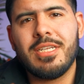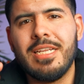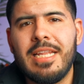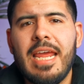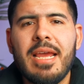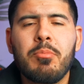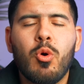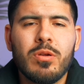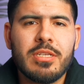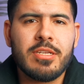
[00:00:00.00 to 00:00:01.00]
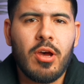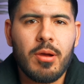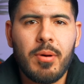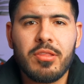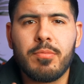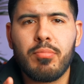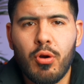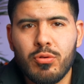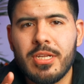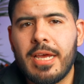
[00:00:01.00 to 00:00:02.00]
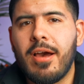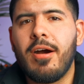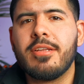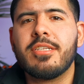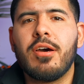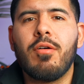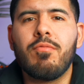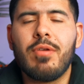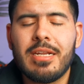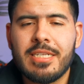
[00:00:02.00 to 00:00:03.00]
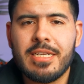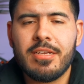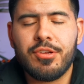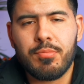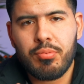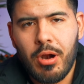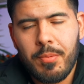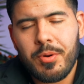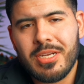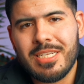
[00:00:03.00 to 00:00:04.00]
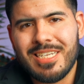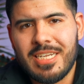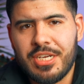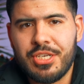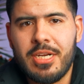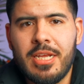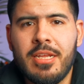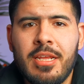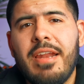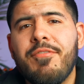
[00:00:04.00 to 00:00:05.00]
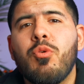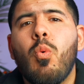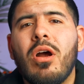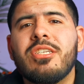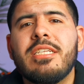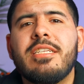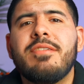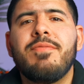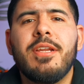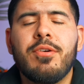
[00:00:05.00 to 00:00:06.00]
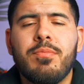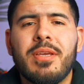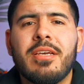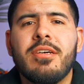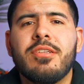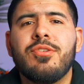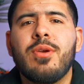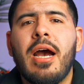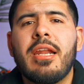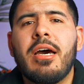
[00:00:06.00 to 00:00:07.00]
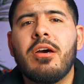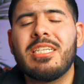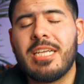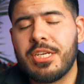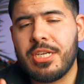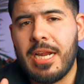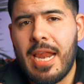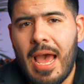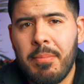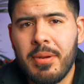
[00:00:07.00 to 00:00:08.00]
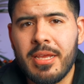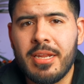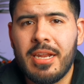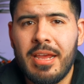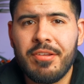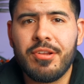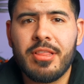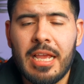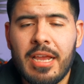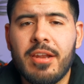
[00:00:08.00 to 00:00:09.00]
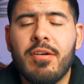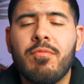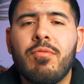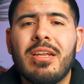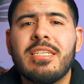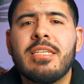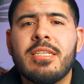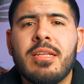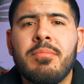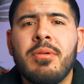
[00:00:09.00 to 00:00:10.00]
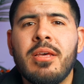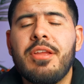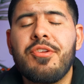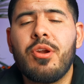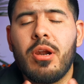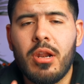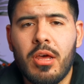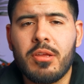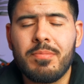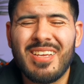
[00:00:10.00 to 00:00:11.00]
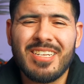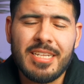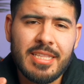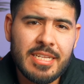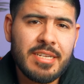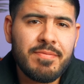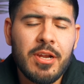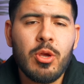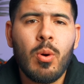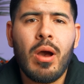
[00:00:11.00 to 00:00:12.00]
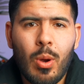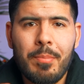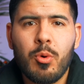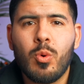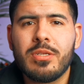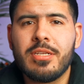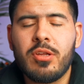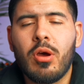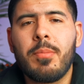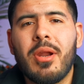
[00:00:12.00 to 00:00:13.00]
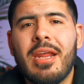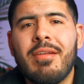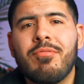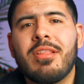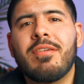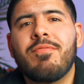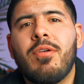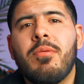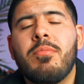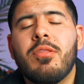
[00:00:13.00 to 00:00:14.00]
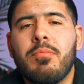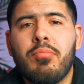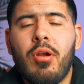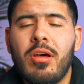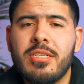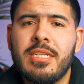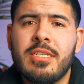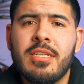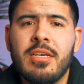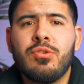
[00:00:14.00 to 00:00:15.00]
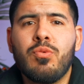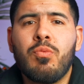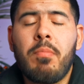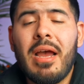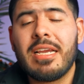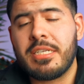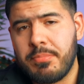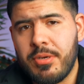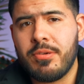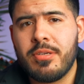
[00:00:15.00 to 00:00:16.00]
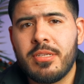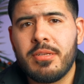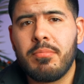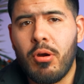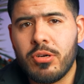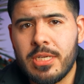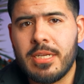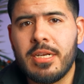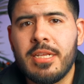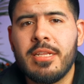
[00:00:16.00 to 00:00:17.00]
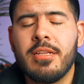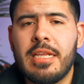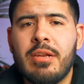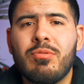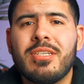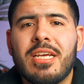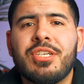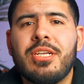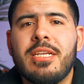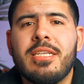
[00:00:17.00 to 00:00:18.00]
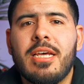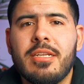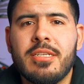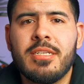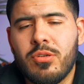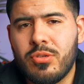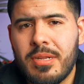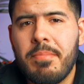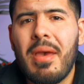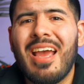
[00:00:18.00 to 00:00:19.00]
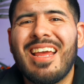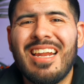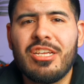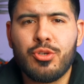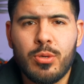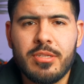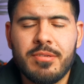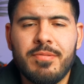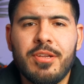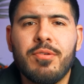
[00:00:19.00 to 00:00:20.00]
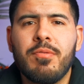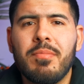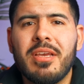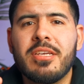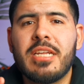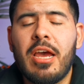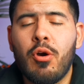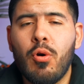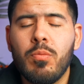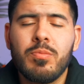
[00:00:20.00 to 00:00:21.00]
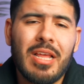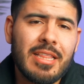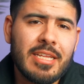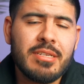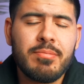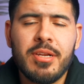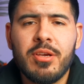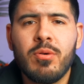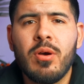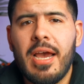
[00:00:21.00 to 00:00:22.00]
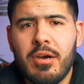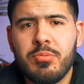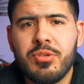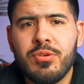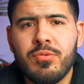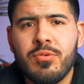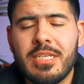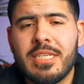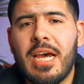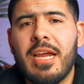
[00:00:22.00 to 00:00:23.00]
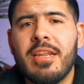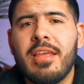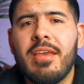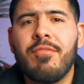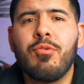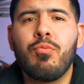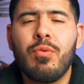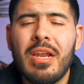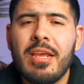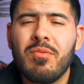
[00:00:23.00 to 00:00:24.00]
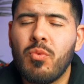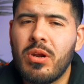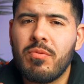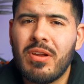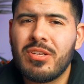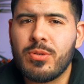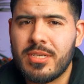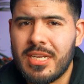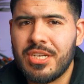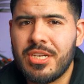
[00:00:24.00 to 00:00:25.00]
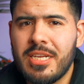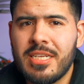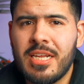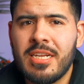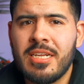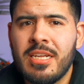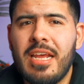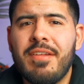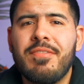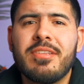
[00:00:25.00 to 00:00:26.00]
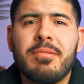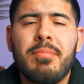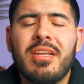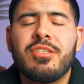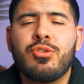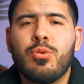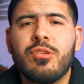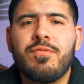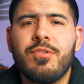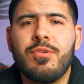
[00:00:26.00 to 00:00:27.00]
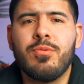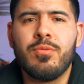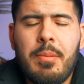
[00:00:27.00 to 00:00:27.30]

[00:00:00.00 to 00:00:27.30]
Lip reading: Today I'm going to talk about the pros and cons of renting your property to Section 8. And if you're watching this video because you got a Section 8 applicant and you're thinking of renting to them, then you're in luck, because in this video I'm going to talk about everything from the process to my experience personally dealing with Section 8 tenants. So sit back and enjoy this video, because I hope that this video helps you decide if you really want to rent to a Section 8 tenant and if it's the best choice for you.